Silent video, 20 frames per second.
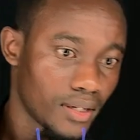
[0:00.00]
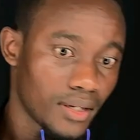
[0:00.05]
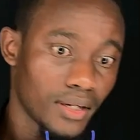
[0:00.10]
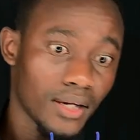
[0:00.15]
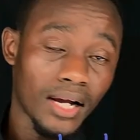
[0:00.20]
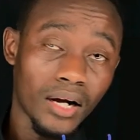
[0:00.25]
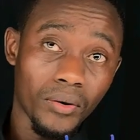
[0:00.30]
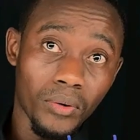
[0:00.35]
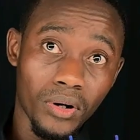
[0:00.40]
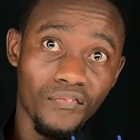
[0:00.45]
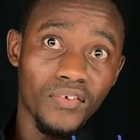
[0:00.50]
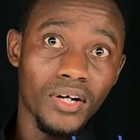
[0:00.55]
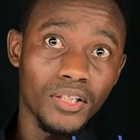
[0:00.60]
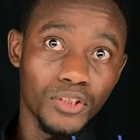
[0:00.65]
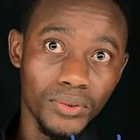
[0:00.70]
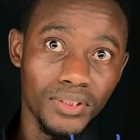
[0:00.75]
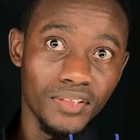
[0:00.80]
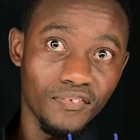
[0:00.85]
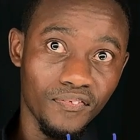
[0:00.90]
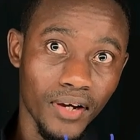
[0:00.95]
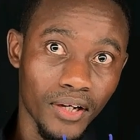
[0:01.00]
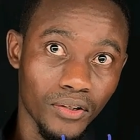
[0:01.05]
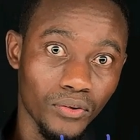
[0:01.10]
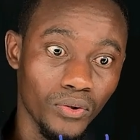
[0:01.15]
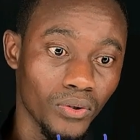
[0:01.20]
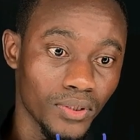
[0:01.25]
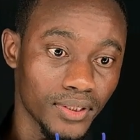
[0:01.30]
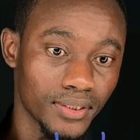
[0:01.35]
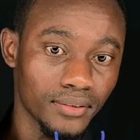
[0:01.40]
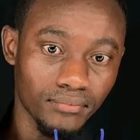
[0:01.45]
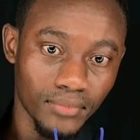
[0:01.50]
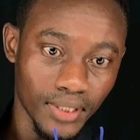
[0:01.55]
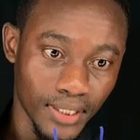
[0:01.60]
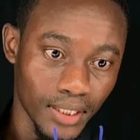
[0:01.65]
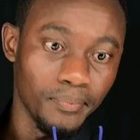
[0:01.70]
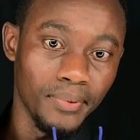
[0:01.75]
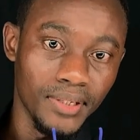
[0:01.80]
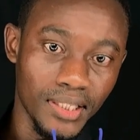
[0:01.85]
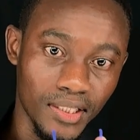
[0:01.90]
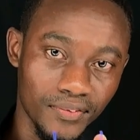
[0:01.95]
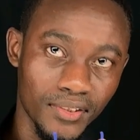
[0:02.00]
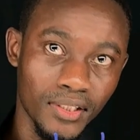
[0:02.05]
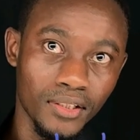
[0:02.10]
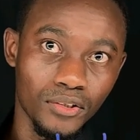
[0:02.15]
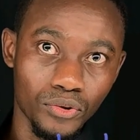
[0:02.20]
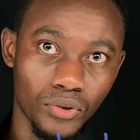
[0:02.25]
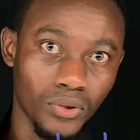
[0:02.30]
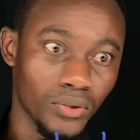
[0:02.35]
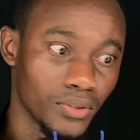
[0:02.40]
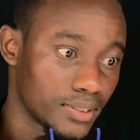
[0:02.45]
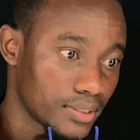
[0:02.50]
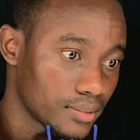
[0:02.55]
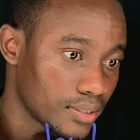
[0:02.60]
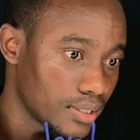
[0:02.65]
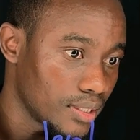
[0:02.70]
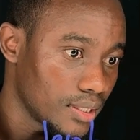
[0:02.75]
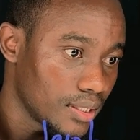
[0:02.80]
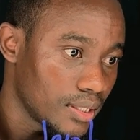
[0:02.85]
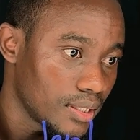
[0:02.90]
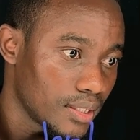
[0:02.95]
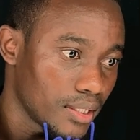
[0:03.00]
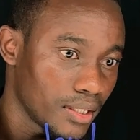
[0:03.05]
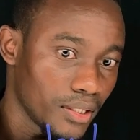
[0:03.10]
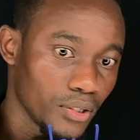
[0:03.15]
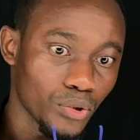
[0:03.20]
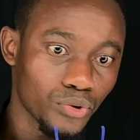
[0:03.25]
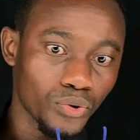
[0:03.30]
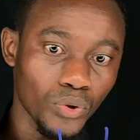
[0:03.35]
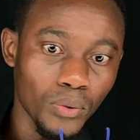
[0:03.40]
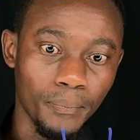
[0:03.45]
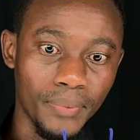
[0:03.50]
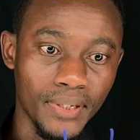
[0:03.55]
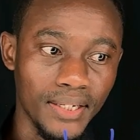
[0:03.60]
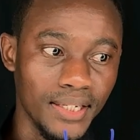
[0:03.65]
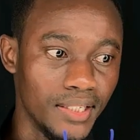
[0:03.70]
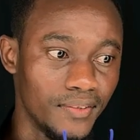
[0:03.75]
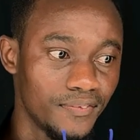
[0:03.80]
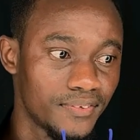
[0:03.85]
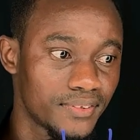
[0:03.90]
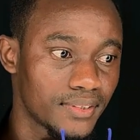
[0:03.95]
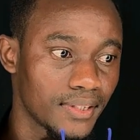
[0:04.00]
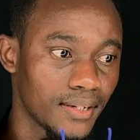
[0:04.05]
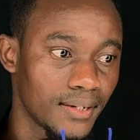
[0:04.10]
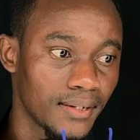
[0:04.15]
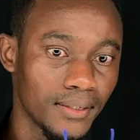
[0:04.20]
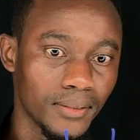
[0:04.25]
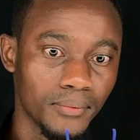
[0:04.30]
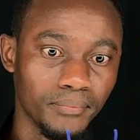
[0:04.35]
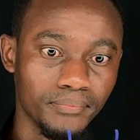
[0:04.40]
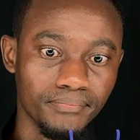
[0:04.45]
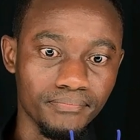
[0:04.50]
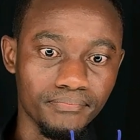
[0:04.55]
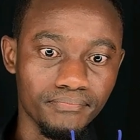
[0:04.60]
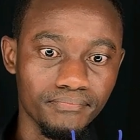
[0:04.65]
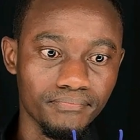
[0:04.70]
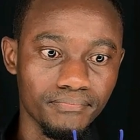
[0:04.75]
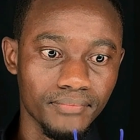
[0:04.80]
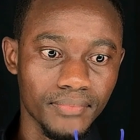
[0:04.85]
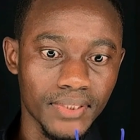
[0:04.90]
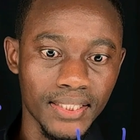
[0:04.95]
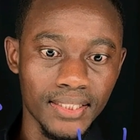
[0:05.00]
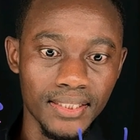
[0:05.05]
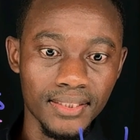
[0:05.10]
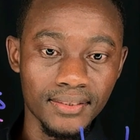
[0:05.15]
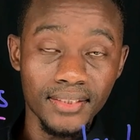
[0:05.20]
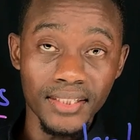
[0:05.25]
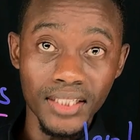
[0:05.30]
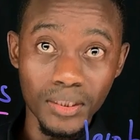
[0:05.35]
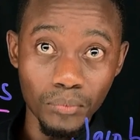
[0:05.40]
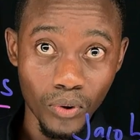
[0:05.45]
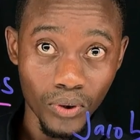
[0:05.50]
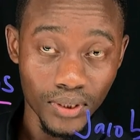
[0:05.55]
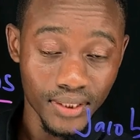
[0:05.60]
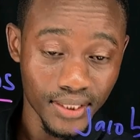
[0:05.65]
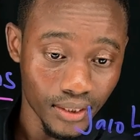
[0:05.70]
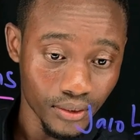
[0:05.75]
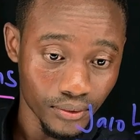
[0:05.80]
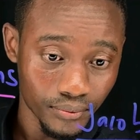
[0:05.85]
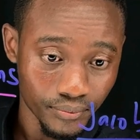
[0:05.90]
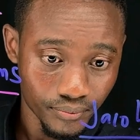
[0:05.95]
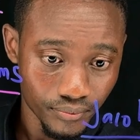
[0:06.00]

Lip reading: However you define God, he believes he is God. He also believes he is immortal.